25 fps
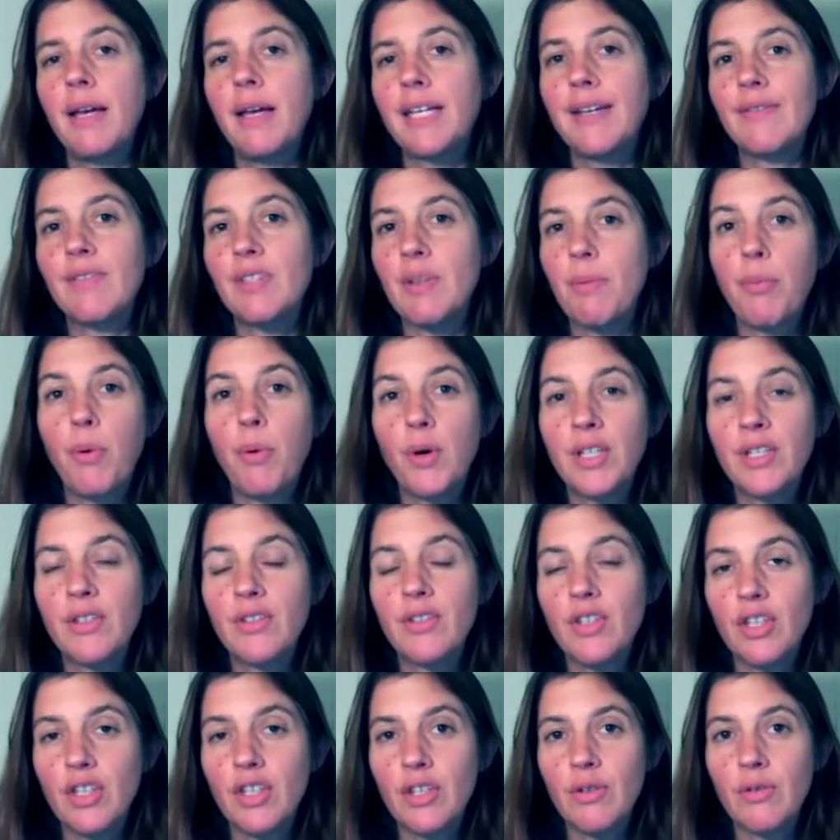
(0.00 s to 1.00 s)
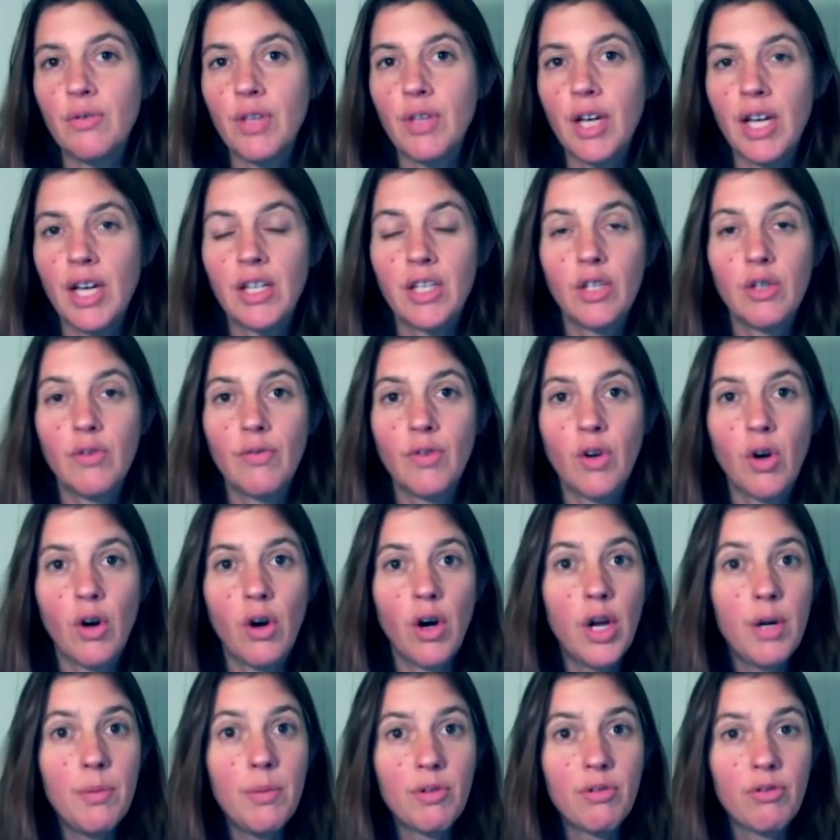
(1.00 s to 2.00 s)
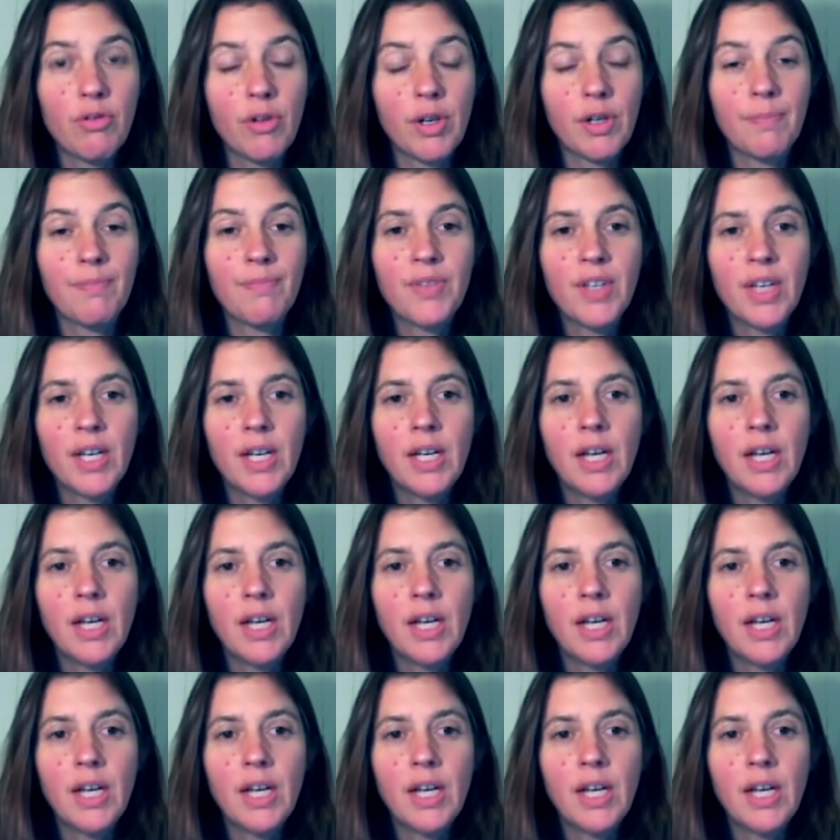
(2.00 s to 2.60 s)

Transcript: gives a pointer to you that you've got Omicron.